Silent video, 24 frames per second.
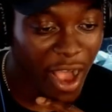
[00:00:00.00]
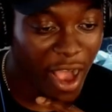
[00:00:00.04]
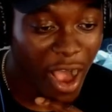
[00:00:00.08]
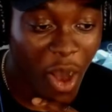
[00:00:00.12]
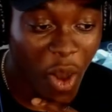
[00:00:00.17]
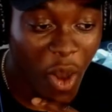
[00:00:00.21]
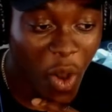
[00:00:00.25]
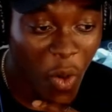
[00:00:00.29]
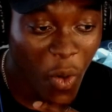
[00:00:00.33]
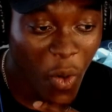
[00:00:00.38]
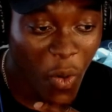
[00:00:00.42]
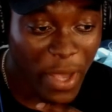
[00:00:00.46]

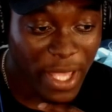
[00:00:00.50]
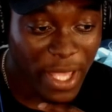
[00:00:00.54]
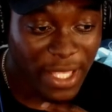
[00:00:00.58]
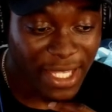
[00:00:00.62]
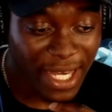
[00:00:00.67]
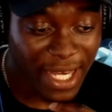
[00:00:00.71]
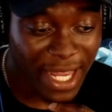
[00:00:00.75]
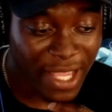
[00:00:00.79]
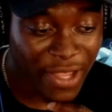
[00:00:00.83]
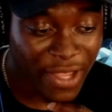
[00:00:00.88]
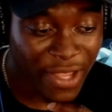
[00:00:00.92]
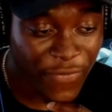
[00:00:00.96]
Oh, is it
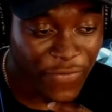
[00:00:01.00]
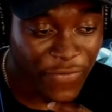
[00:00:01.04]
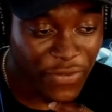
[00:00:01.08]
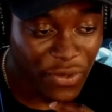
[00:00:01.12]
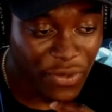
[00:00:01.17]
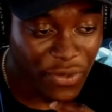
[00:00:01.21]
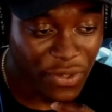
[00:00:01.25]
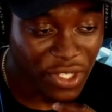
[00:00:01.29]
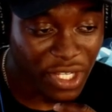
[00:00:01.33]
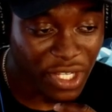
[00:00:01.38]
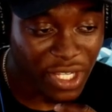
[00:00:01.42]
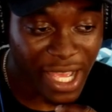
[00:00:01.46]
like a
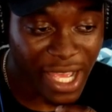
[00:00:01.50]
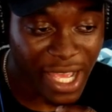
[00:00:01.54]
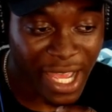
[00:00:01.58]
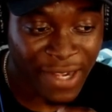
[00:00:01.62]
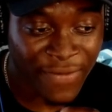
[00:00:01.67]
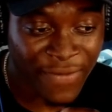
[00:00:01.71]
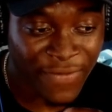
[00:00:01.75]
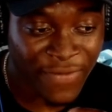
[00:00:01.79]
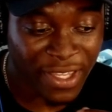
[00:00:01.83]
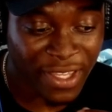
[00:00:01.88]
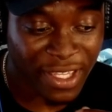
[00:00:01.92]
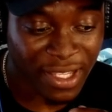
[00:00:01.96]
future kind of
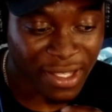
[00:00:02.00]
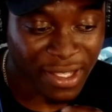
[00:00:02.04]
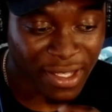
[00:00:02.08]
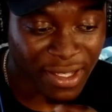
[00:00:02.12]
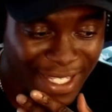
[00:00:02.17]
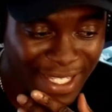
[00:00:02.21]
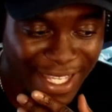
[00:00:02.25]
thing?